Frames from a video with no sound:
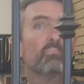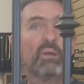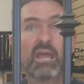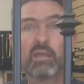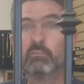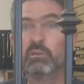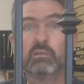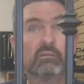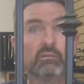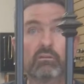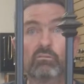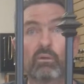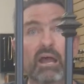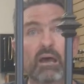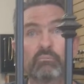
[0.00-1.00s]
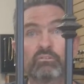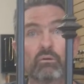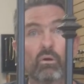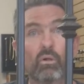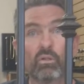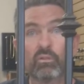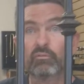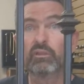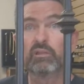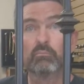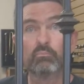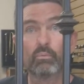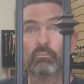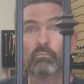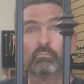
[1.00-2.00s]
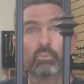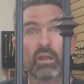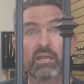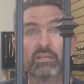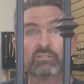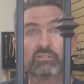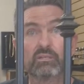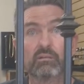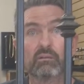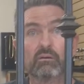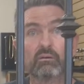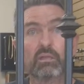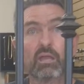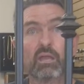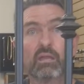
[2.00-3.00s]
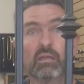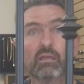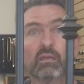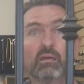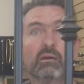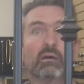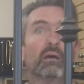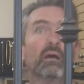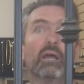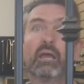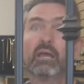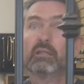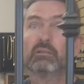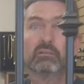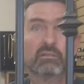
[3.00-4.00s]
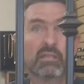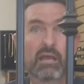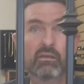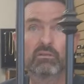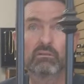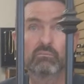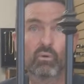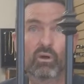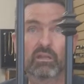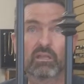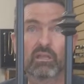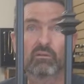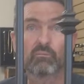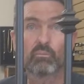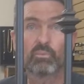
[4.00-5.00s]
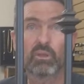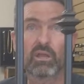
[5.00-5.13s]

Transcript: the baby grabs a hold of it, he breaks it, okay. Yeah. And now you want to get it